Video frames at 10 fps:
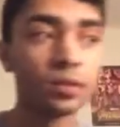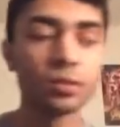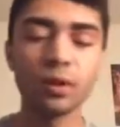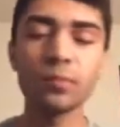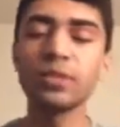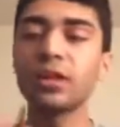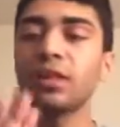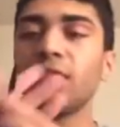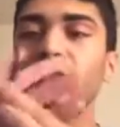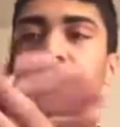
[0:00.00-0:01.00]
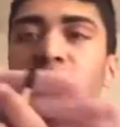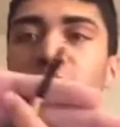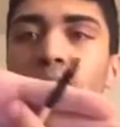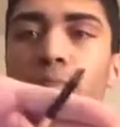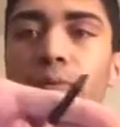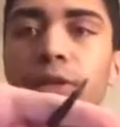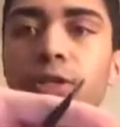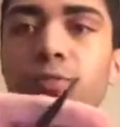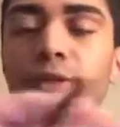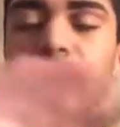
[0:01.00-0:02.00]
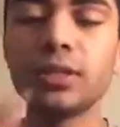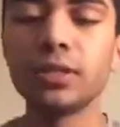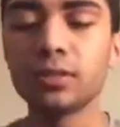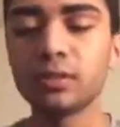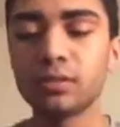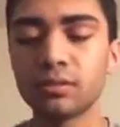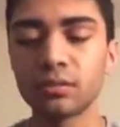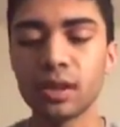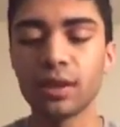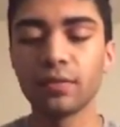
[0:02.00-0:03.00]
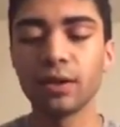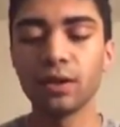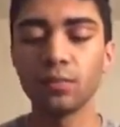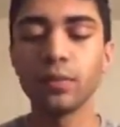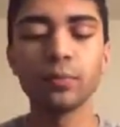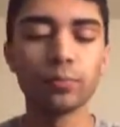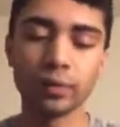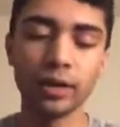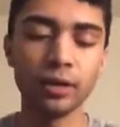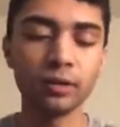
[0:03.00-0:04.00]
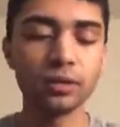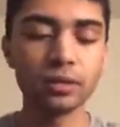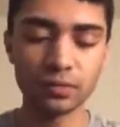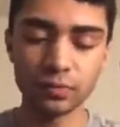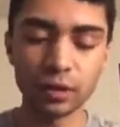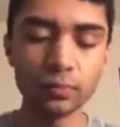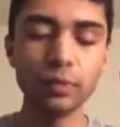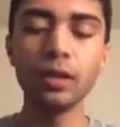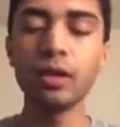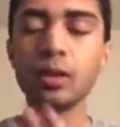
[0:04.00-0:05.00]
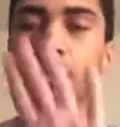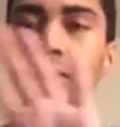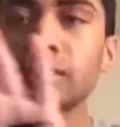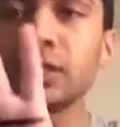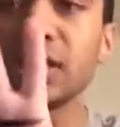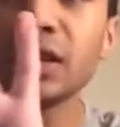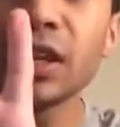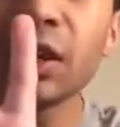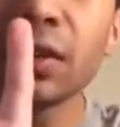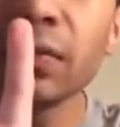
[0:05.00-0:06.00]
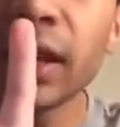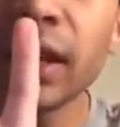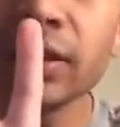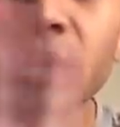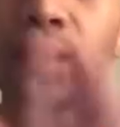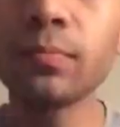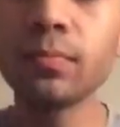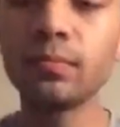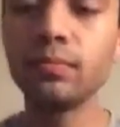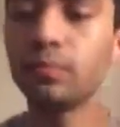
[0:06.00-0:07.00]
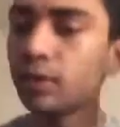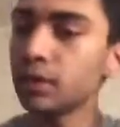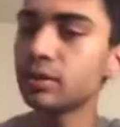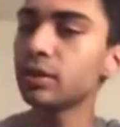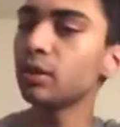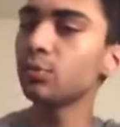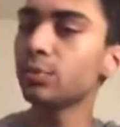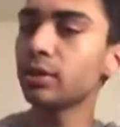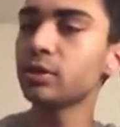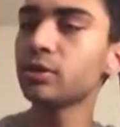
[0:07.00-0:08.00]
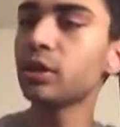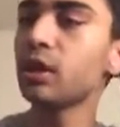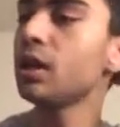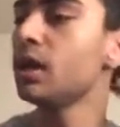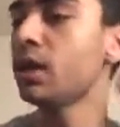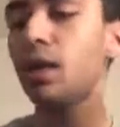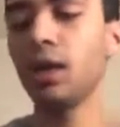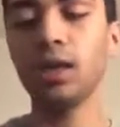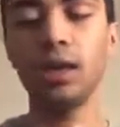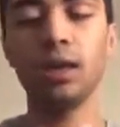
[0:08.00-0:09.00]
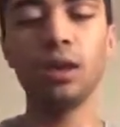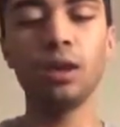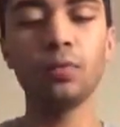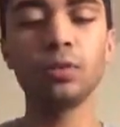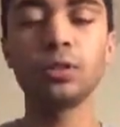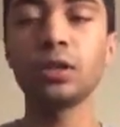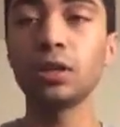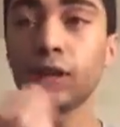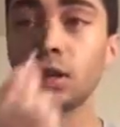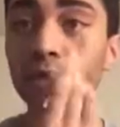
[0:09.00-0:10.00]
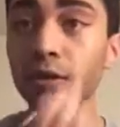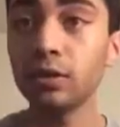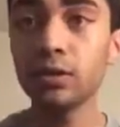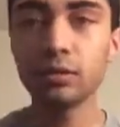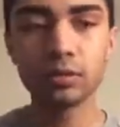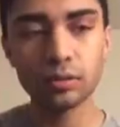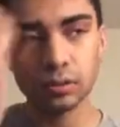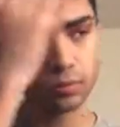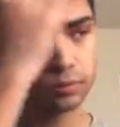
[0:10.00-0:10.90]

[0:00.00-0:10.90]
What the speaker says: So I'm going to take this brush, which is, I forgot what brand this is from, but this is another flat top concealer brush. And we're just going to cut the crease